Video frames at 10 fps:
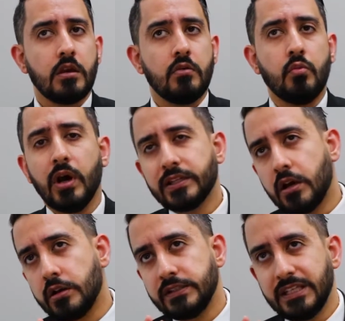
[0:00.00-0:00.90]
What
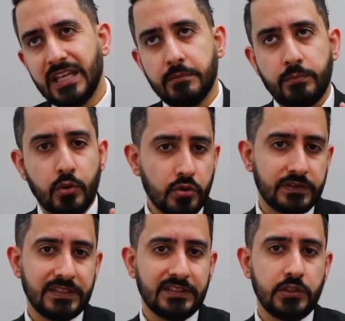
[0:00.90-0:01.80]
are the
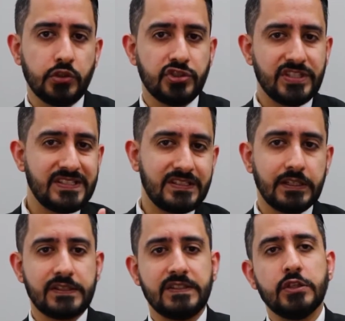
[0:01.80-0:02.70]
important
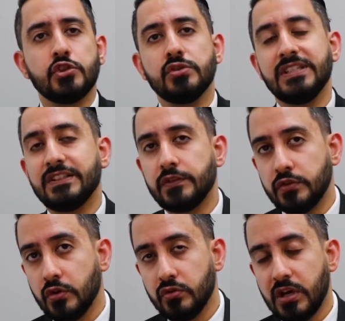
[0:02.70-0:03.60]
logistics that you need to
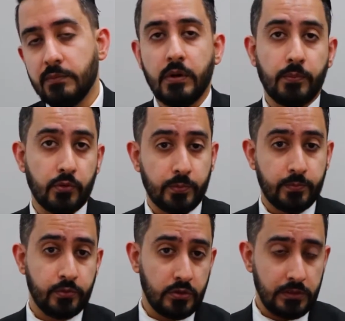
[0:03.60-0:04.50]
know about
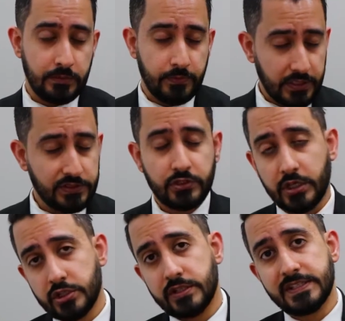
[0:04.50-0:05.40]

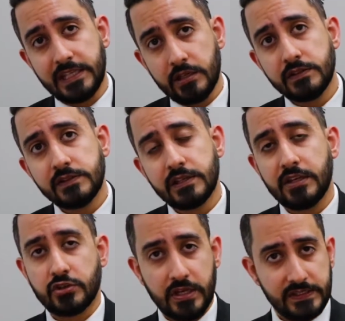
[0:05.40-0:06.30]
pre-construction sales
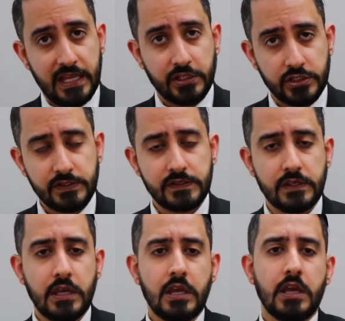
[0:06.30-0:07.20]
and transactions,